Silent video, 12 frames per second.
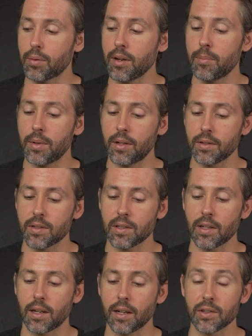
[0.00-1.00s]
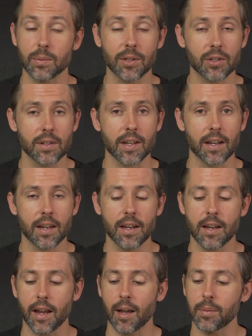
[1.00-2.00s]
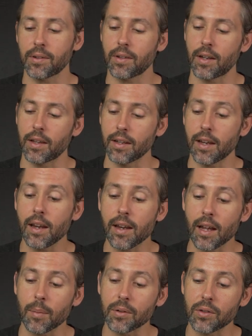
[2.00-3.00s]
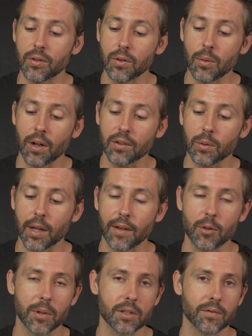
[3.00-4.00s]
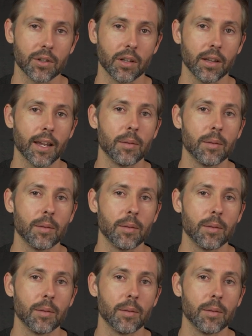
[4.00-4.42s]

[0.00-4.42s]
pre-built uh, switches and keycaps, uh, the keycaps do also have a bunch of little